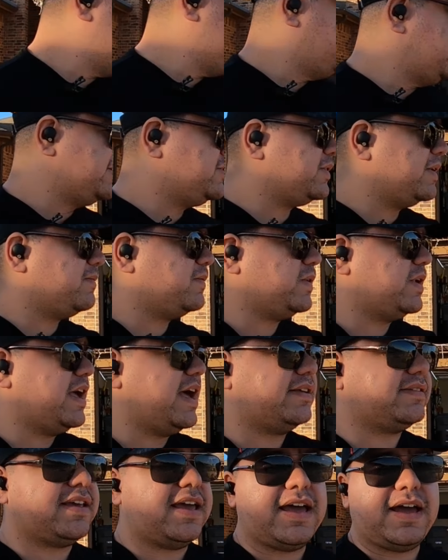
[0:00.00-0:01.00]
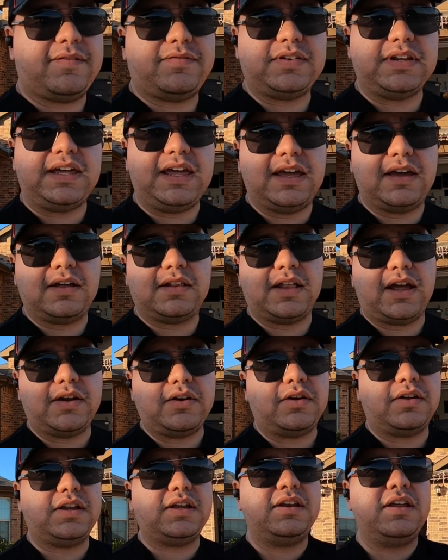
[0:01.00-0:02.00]
My driveway has a hefty incline
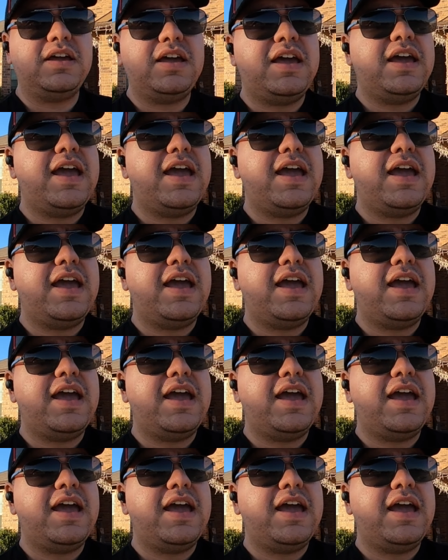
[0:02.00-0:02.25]
on it,